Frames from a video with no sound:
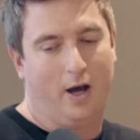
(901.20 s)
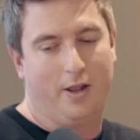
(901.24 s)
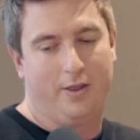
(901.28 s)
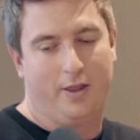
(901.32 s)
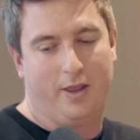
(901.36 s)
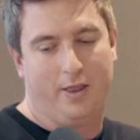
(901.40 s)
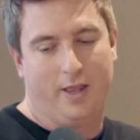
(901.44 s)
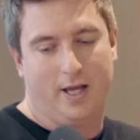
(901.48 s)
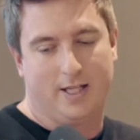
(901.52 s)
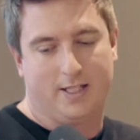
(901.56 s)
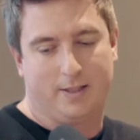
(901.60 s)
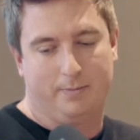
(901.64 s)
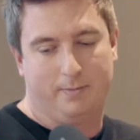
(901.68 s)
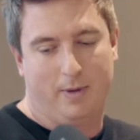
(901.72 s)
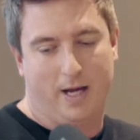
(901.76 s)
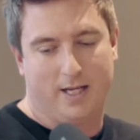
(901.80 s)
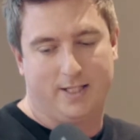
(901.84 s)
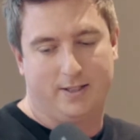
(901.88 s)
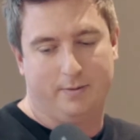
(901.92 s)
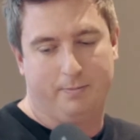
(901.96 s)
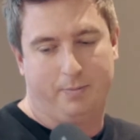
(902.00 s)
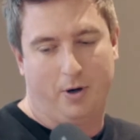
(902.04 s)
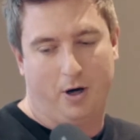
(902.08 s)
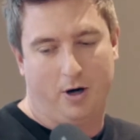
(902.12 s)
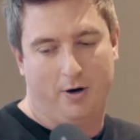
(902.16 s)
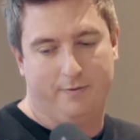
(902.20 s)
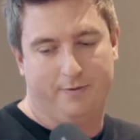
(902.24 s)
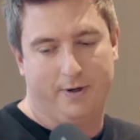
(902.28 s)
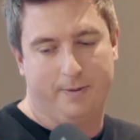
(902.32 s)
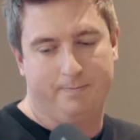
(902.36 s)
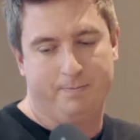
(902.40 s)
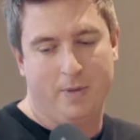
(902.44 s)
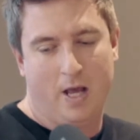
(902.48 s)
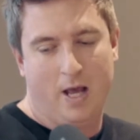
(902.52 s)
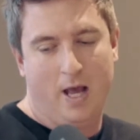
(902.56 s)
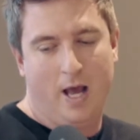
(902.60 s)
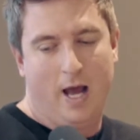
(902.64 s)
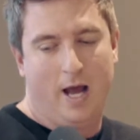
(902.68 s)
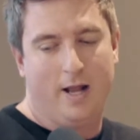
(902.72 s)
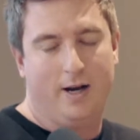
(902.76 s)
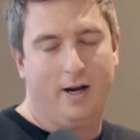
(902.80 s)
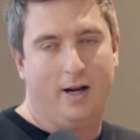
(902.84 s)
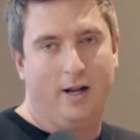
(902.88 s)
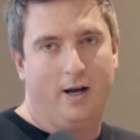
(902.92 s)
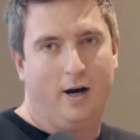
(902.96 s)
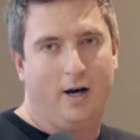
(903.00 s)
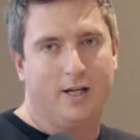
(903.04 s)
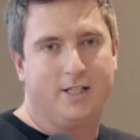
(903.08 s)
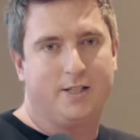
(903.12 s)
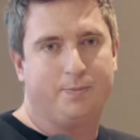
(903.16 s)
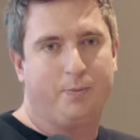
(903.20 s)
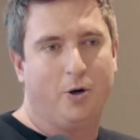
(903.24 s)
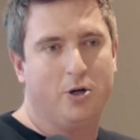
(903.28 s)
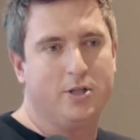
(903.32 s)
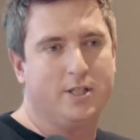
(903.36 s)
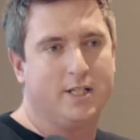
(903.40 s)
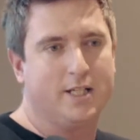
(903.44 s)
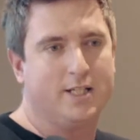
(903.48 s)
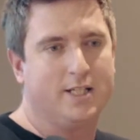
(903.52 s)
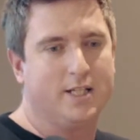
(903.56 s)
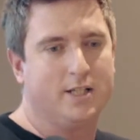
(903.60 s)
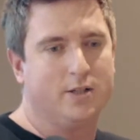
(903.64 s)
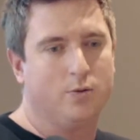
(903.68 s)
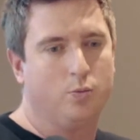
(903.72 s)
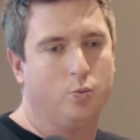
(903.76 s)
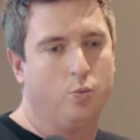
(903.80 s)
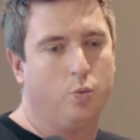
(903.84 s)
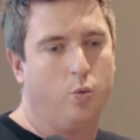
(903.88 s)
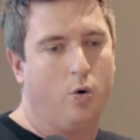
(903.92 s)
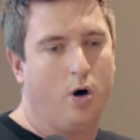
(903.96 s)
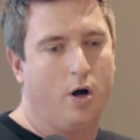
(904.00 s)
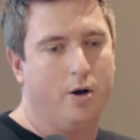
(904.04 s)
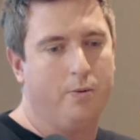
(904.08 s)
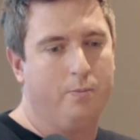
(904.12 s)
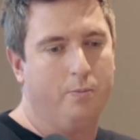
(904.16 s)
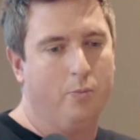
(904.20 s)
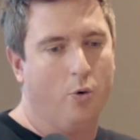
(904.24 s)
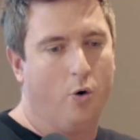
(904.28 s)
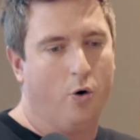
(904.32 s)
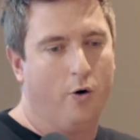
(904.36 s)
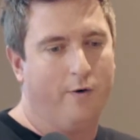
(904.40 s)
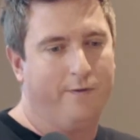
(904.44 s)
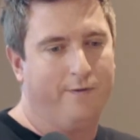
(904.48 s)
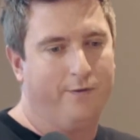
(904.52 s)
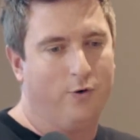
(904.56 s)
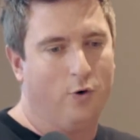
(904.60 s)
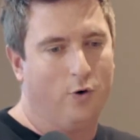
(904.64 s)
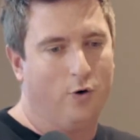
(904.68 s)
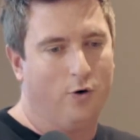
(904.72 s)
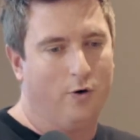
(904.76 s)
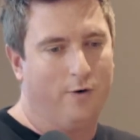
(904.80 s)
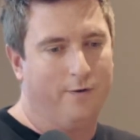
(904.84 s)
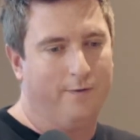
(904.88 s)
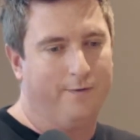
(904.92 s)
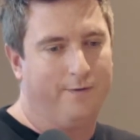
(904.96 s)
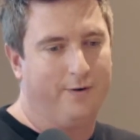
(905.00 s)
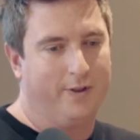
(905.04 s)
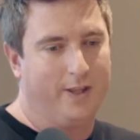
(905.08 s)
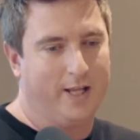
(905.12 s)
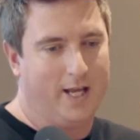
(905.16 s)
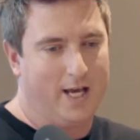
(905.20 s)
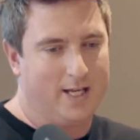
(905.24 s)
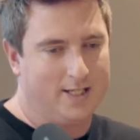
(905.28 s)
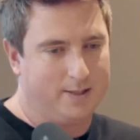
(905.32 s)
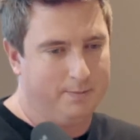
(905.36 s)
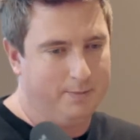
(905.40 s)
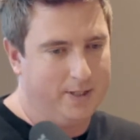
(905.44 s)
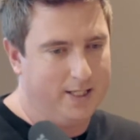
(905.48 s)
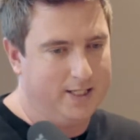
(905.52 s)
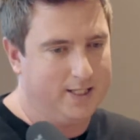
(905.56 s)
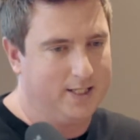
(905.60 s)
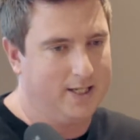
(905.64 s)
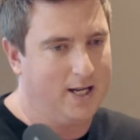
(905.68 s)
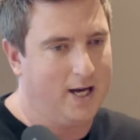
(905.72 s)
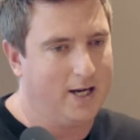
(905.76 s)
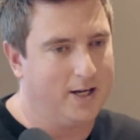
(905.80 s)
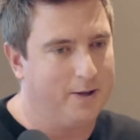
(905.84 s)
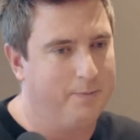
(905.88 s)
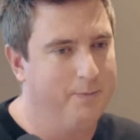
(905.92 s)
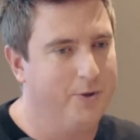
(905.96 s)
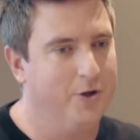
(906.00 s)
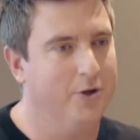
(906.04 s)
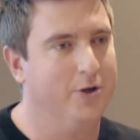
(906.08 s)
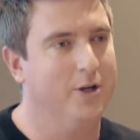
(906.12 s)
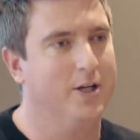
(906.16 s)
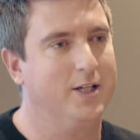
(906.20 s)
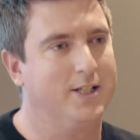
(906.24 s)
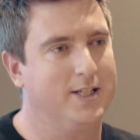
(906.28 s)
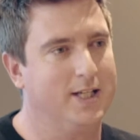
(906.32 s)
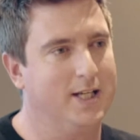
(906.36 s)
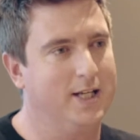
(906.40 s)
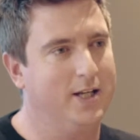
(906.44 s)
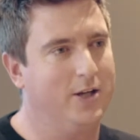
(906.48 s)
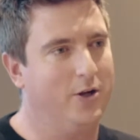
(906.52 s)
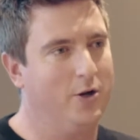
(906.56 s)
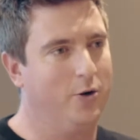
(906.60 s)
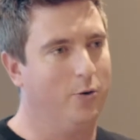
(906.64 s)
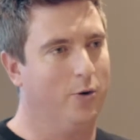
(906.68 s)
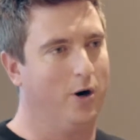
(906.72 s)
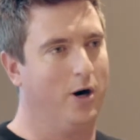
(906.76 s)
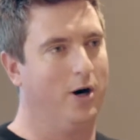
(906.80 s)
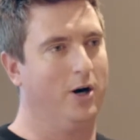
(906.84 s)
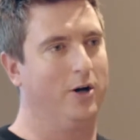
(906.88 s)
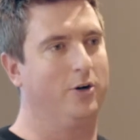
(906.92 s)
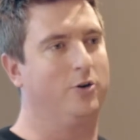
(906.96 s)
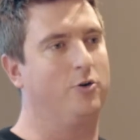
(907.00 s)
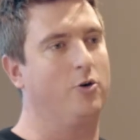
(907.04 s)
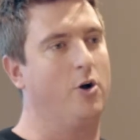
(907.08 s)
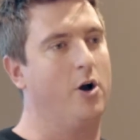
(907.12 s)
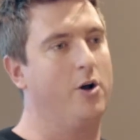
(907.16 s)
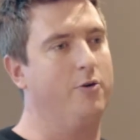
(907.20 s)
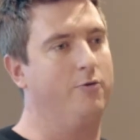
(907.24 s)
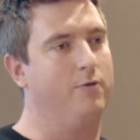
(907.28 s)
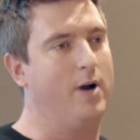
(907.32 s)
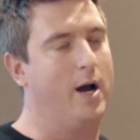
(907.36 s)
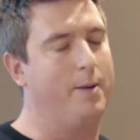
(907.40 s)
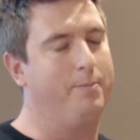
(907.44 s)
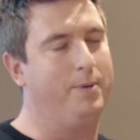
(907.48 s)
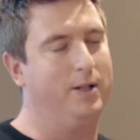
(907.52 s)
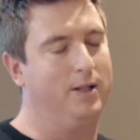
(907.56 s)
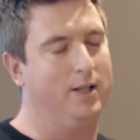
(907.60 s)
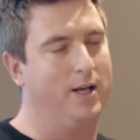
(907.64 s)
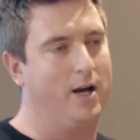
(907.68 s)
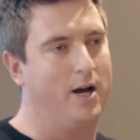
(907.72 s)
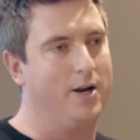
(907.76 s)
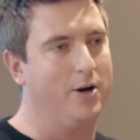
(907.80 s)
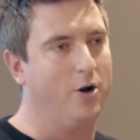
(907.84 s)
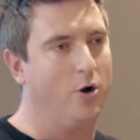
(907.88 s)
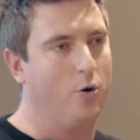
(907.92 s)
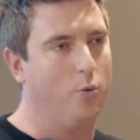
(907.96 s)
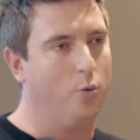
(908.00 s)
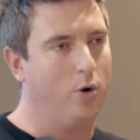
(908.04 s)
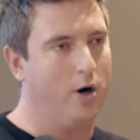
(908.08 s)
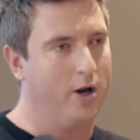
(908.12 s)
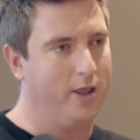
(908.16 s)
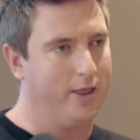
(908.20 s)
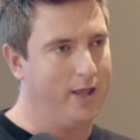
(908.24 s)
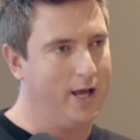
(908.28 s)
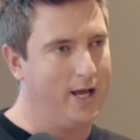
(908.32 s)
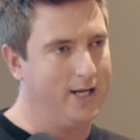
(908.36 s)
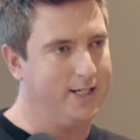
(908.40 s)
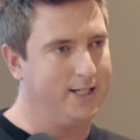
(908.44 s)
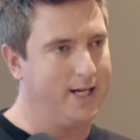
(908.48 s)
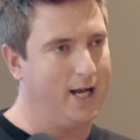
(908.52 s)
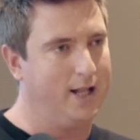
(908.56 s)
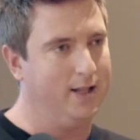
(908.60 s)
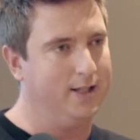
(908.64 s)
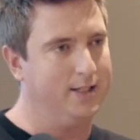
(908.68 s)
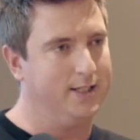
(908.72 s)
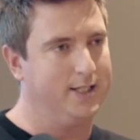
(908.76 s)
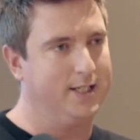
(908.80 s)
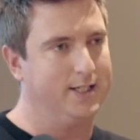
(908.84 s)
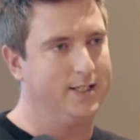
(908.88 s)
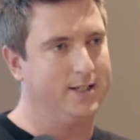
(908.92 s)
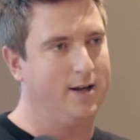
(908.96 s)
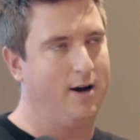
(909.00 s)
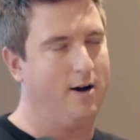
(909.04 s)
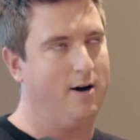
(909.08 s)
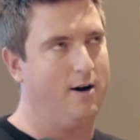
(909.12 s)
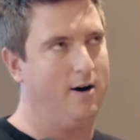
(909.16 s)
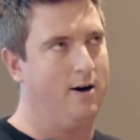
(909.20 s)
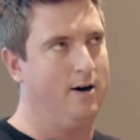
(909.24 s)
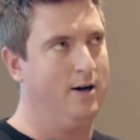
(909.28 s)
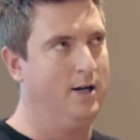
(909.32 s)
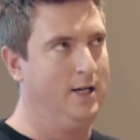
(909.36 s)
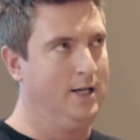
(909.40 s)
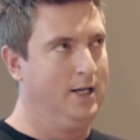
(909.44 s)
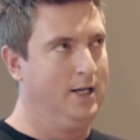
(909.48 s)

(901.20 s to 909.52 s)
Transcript: think that's a massive part of it. And I suppose this is one more for the SMEs in our community who are growing rapidly. I know one of their challenges are